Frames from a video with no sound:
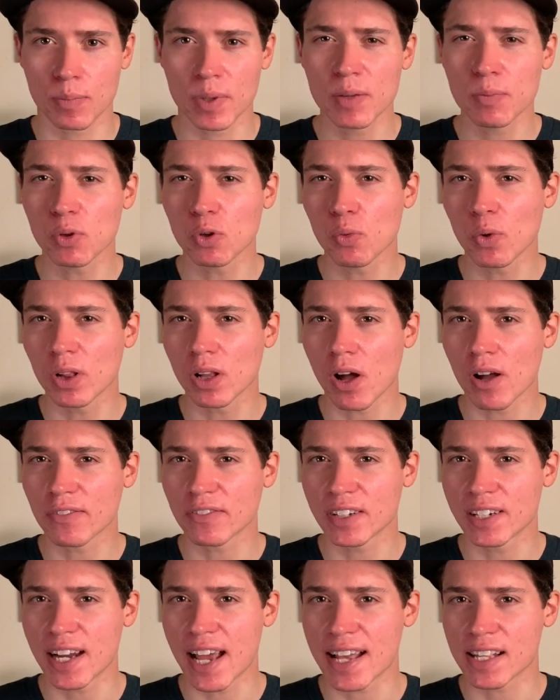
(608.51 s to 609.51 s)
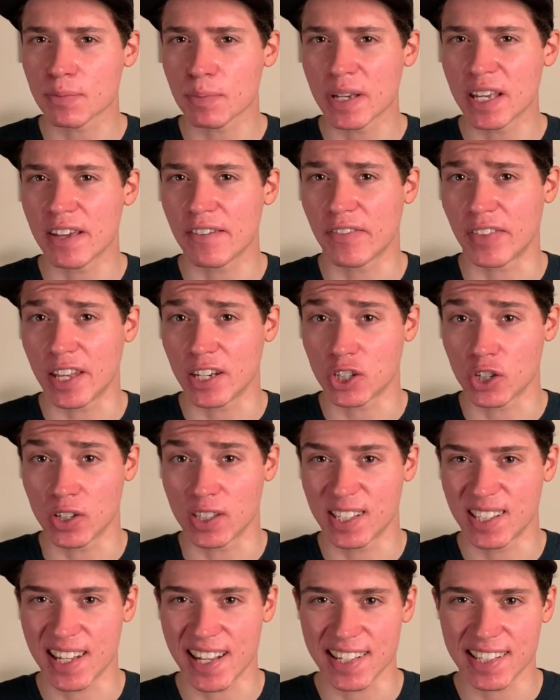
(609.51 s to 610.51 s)
People will often ask me if they should
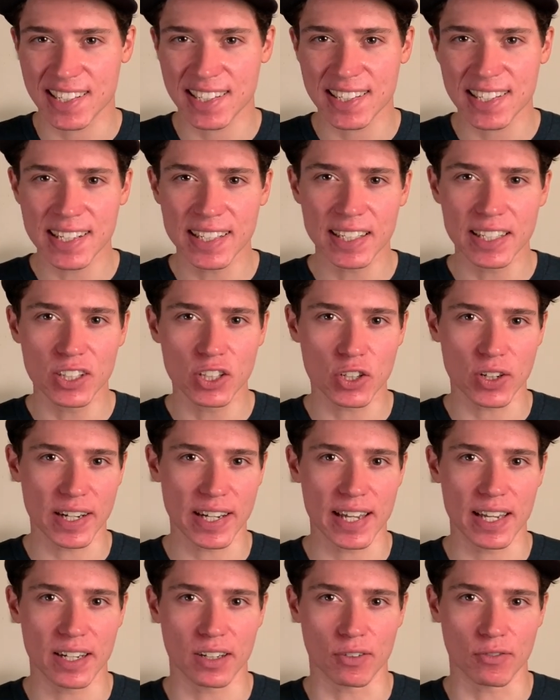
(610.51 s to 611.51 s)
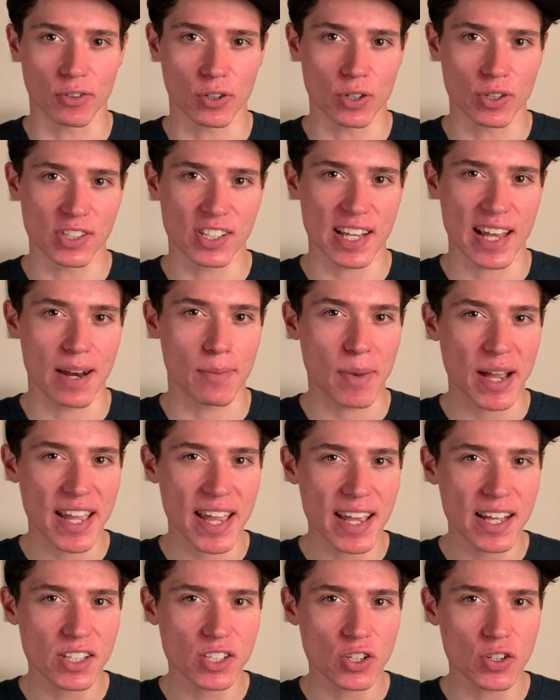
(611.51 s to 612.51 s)
stay seated during intervals, and my
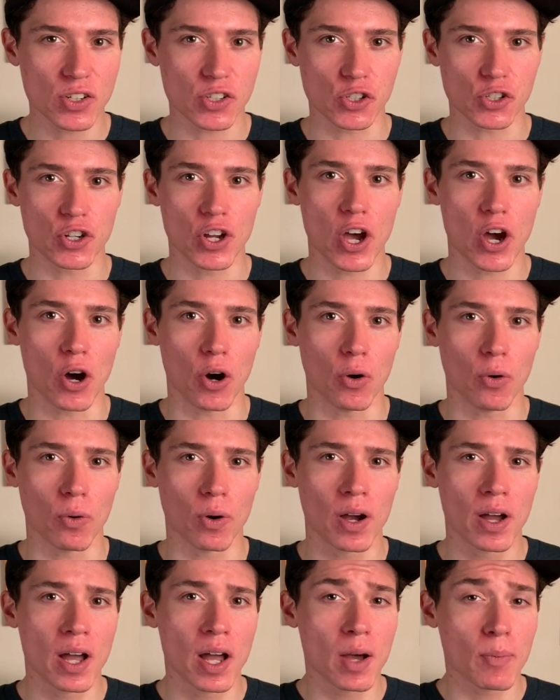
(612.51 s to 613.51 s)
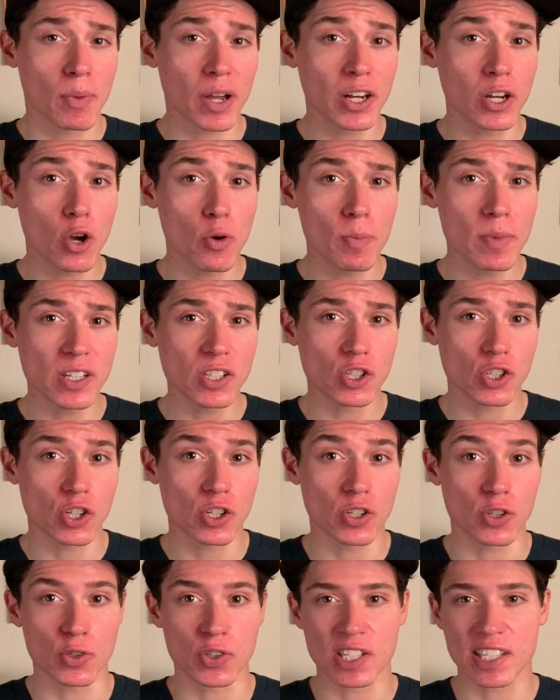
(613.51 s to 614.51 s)
answer is no. By no means
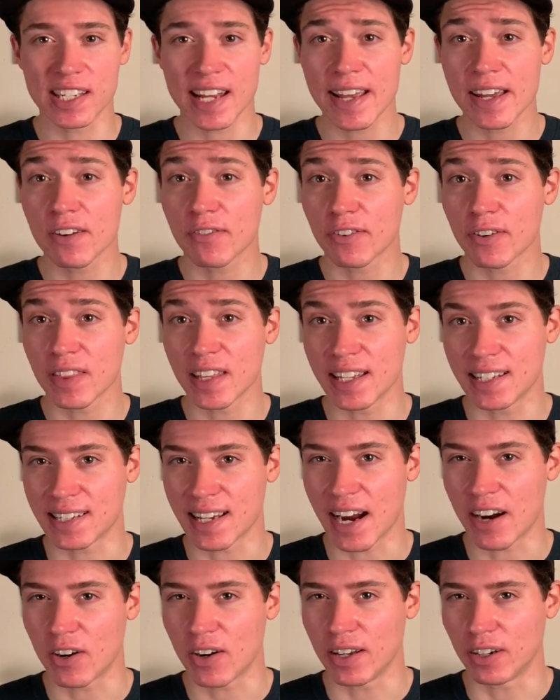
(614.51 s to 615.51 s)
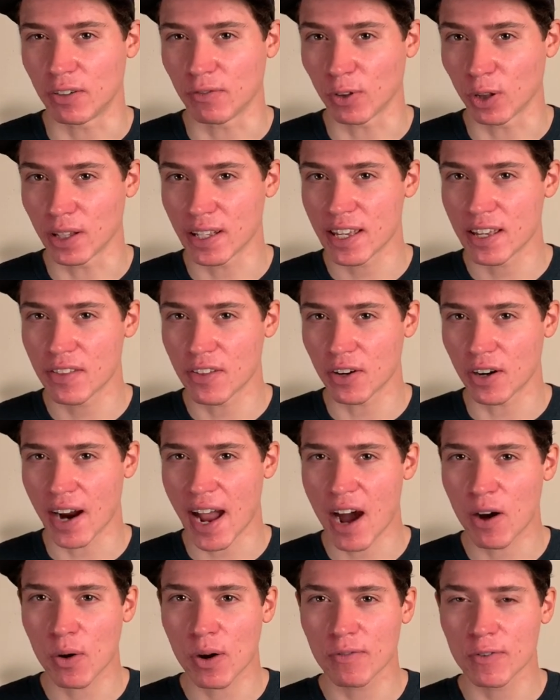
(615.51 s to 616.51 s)
should you stand for the entire interval either,
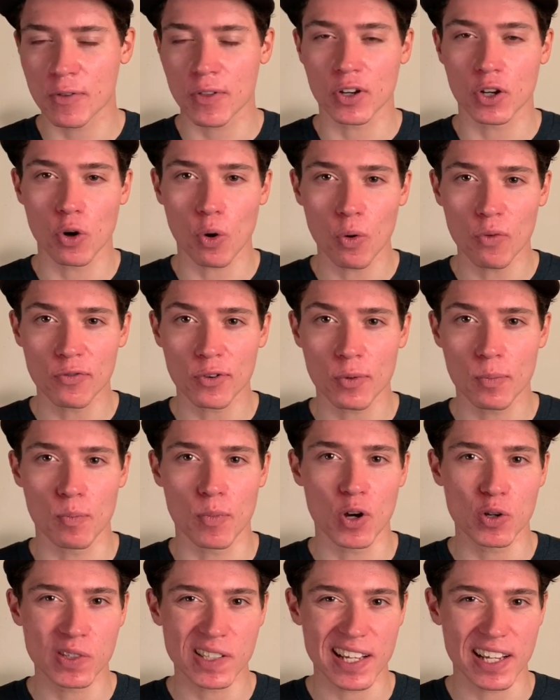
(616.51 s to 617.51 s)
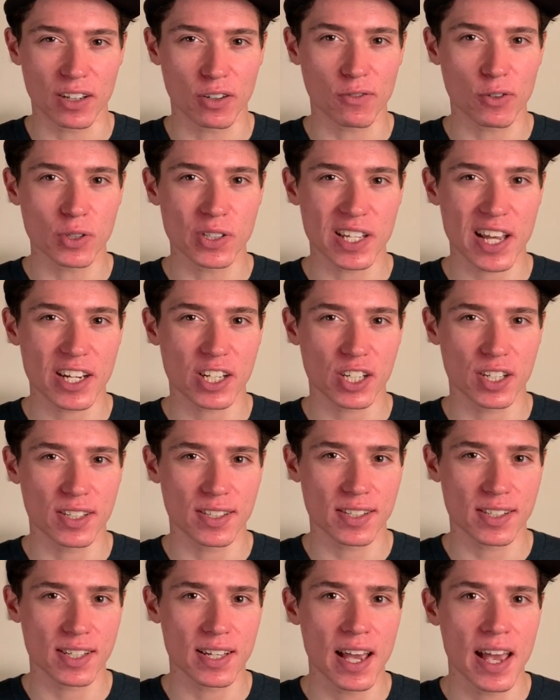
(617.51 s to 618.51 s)
however, the goal for most interval
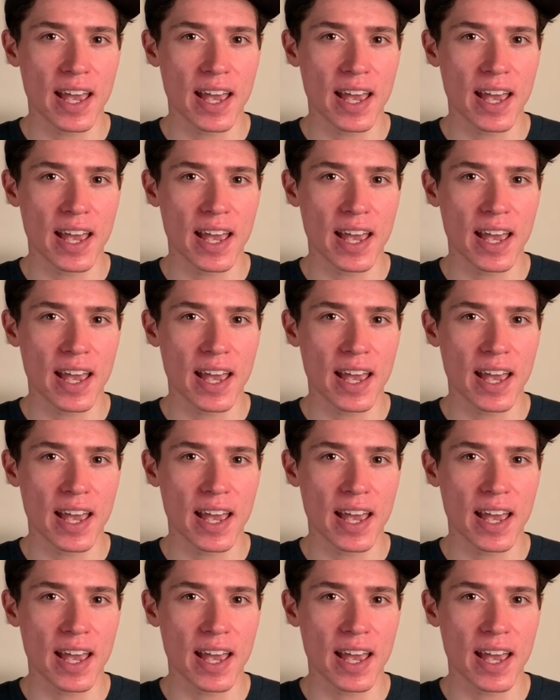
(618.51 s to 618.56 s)
sessions